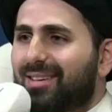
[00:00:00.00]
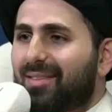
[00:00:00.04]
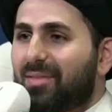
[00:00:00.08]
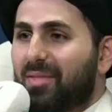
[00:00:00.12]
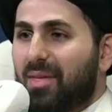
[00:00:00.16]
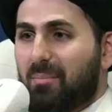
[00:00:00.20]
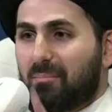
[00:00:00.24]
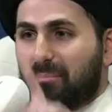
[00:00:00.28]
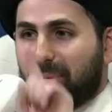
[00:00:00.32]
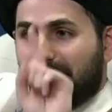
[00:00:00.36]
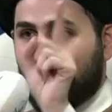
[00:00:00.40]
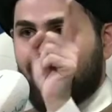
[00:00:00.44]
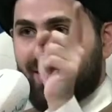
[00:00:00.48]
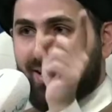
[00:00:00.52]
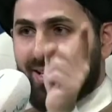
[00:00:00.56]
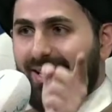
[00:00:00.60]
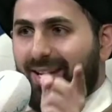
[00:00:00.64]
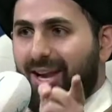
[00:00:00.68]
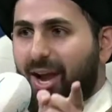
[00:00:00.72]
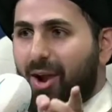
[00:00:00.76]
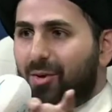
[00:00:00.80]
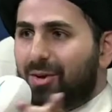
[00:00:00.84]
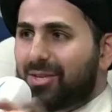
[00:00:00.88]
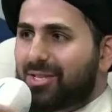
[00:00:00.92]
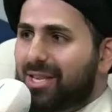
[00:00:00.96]
The
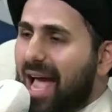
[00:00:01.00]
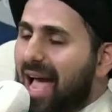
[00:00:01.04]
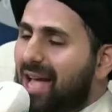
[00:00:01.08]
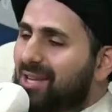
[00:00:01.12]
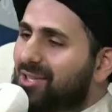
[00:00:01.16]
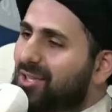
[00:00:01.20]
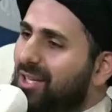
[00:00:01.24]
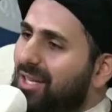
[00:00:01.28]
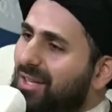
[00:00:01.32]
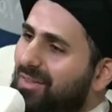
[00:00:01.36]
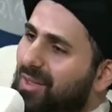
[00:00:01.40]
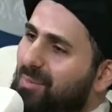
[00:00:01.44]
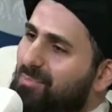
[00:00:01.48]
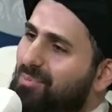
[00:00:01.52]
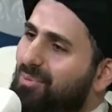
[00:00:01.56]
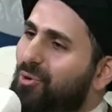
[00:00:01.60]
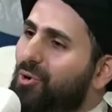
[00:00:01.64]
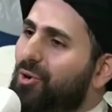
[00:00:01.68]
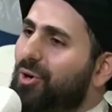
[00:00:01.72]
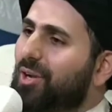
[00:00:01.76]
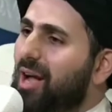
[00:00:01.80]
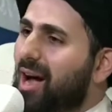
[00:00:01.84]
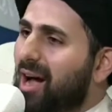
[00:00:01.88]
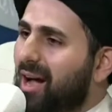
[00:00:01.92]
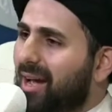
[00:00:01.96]
billionaire is asking the
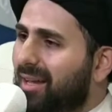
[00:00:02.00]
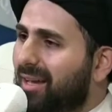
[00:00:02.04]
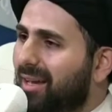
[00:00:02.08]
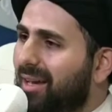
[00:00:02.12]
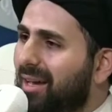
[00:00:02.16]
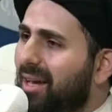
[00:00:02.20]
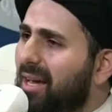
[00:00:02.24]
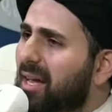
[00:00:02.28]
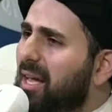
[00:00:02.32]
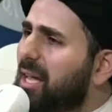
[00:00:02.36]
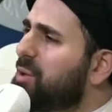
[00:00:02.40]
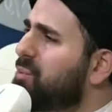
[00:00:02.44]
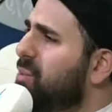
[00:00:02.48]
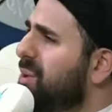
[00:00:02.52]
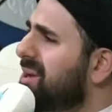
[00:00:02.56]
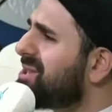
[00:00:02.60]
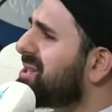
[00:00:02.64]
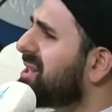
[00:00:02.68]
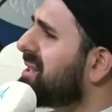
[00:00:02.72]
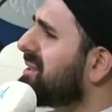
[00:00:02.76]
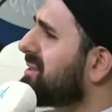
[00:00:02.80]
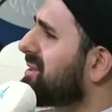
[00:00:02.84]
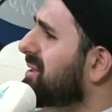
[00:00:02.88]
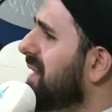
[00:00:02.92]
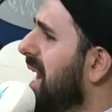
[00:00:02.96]
poor guy. He
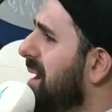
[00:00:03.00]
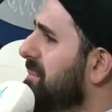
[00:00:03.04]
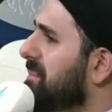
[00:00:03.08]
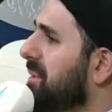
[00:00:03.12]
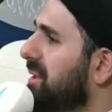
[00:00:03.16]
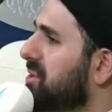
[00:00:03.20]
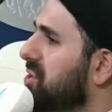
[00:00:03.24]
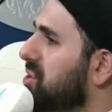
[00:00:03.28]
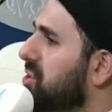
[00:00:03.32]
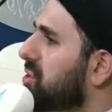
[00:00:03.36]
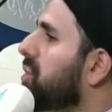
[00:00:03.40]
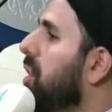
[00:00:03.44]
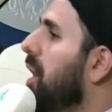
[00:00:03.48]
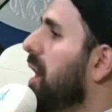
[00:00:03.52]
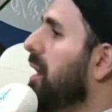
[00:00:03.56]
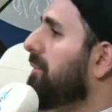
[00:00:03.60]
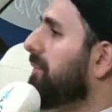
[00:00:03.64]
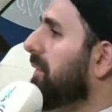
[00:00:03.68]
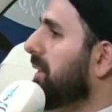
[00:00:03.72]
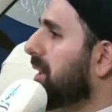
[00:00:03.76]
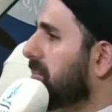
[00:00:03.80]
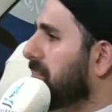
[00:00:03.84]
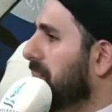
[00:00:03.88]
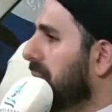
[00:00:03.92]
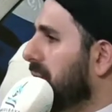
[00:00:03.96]
wasn't,
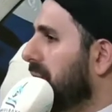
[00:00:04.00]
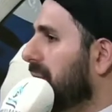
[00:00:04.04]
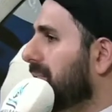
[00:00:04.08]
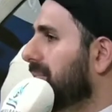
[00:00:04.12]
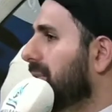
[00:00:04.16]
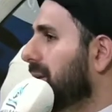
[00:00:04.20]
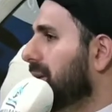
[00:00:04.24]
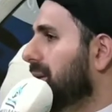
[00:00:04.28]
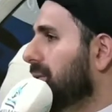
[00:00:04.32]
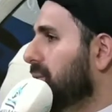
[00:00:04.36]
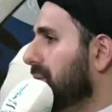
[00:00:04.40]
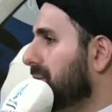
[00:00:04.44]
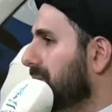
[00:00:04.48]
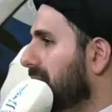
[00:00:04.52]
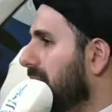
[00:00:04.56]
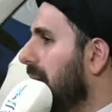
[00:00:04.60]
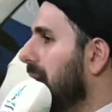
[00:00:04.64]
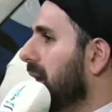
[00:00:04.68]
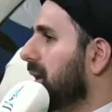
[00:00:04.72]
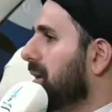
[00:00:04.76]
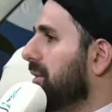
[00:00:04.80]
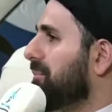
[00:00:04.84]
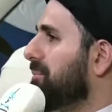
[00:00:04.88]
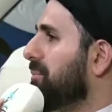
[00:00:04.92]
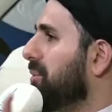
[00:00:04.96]
starving poor, but he was
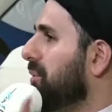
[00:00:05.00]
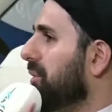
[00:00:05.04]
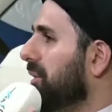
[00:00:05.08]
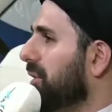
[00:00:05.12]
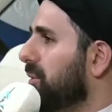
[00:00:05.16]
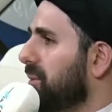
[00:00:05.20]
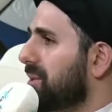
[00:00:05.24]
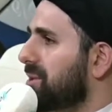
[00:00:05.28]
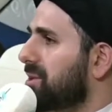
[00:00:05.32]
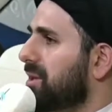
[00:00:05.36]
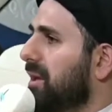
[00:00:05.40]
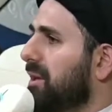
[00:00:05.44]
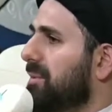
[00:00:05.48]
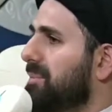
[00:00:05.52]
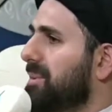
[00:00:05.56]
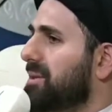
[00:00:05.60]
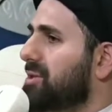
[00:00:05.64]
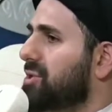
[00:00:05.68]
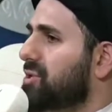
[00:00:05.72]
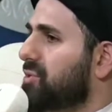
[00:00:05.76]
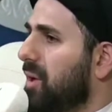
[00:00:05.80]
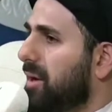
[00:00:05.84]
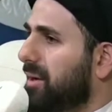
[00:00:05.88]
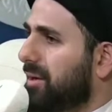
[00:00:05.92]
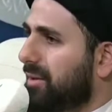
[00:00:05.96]
kind of poor. He was a little bit
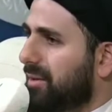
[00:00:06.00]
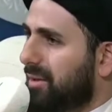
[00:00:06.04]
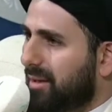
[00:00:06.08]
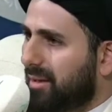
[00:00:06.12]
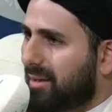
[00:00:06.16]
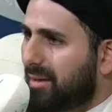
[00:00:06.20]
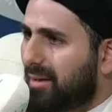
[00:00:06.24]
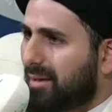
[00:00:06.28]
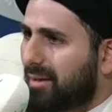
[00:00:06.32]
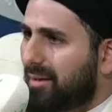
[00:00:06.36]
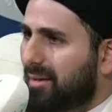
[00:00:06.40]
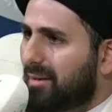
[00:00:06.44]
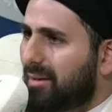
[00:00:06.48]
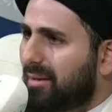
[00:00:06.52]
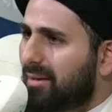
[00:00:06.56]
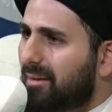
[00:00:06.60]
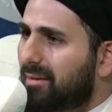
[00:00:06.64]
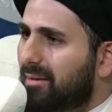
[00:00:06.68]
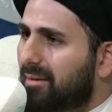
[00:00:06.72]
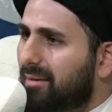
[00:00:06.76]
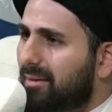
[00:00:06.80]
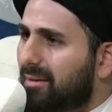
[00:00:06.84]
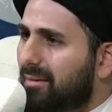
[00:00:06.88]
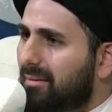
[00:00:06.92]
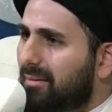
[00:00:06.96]
struggling.
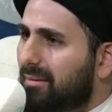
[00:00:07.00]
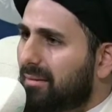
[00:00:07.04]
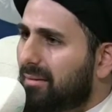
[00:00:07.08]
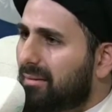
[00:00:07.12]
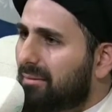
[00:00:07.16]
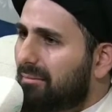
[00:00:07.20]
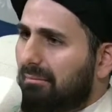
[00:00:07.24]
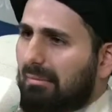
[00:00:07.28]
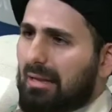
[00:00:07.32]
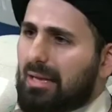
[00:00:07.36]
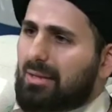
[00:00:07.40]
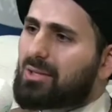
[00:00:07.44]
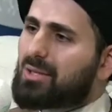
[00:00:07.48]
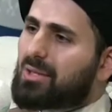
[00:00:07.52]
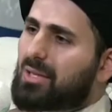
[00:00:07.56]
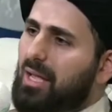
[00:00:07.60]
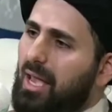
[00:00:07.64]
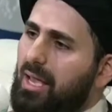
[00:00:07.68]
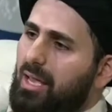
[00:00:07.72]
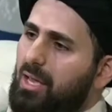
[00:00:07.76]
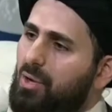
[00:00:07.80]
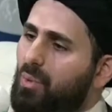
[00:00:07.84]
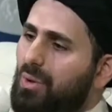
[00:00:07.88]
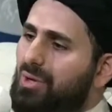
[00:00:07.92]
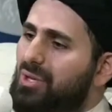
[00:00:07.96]
Let's
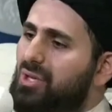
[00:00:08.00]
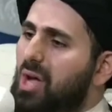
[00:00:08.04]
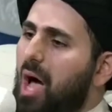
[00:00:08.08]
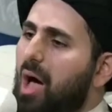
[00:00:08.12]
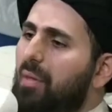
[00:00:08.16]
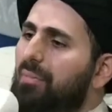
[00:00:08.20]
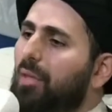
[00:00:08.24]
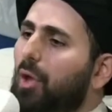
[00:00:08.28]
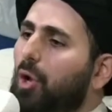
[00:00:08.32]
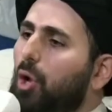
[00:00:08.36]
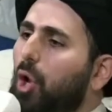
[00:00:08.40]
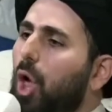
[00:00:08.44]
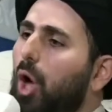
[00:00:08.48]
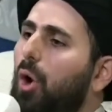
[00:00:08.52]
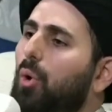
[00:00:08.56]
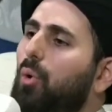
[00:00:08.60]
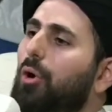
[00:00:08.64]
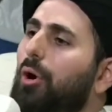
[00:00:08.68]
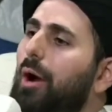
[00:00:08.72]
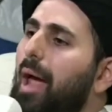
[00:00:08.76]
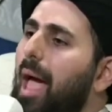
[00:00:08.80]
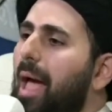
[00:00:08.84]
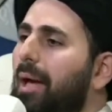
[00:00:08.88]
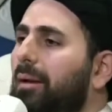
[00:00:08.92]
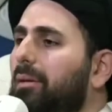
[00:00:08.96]
say he was on the
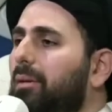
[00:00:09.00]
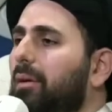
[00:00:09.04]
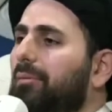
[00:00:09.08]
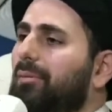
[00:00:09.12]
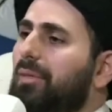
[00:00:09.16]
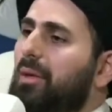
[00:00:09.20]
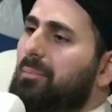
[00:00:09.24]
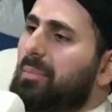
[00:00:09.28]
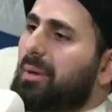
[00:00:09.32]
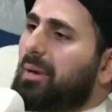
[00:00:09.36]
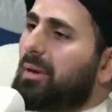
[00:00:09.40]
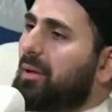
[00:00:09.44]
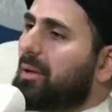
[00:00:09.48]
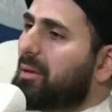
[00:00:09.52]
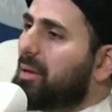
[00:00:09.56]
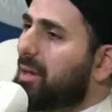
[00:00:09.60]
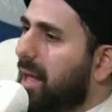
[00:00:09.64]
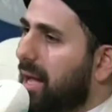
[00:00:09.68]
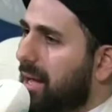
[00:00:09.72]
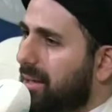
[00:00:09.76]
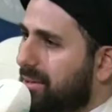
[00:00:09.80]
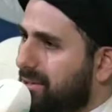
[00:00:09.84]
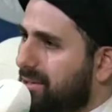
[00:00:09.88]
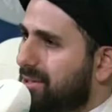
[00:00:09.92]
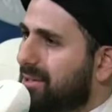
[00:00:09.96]
lower end of the middle
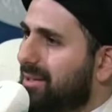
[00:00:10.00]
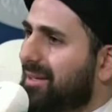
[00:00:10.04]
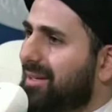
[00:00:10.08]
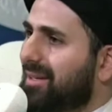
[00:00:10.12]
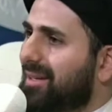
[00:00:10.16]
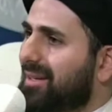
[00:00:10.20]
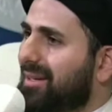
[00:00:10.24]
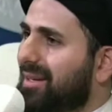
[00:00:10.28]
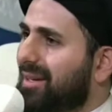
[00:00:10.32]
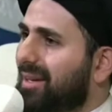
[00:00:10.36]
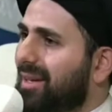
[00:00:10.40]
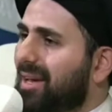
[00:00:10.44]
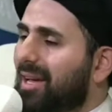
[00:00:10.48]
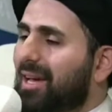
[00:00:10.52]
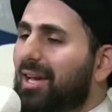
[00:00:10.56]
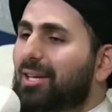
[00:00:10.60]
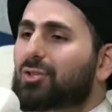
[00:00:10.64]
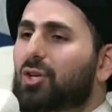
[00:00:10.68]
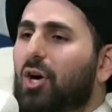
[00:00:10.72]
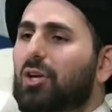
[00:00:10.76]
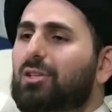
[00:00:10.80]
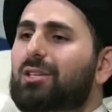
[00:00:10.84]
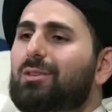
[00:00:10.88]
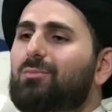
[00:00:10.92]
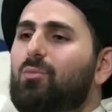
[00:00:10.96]
class. He
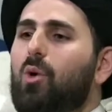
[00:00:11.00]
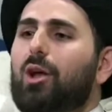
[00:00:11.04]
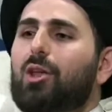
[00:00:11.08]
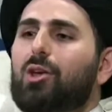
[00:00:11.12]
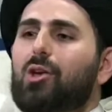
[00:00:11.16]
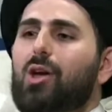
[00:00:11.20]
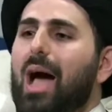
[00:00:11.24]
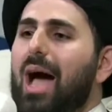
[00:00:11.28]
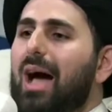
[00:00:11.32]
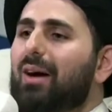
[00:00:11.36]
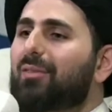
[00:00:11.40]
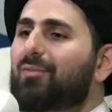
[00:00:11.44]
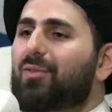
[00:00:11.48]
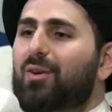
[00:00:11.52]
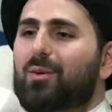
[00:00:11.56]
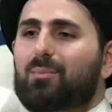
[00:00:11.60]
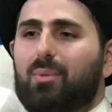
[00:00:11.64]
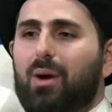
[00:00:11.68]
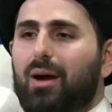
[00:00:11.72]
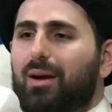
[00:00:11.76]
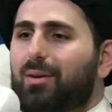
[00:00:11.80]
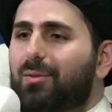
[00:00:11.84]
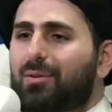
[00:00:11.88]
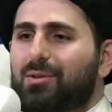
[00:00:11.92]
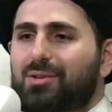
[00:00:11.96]
told him, what do you have for
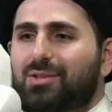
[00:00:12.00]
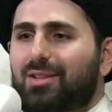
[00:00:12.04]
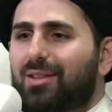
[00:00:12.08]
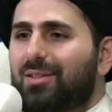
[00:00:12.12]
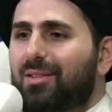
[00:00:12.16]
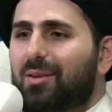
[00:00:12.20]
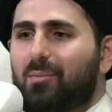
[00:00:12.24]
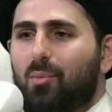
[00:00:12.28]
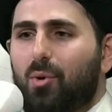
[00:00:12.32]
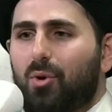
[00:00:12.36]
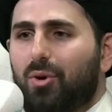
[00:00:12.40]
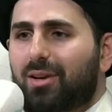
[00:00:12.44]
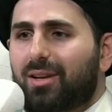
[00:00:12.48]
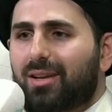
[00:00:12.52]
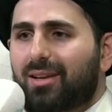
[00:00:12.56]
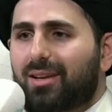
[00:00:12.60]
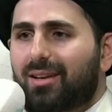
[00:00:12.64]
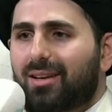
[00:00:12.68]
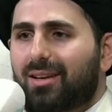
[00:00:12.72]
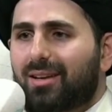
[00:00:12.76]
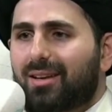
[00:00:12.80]
breakfast in the morning?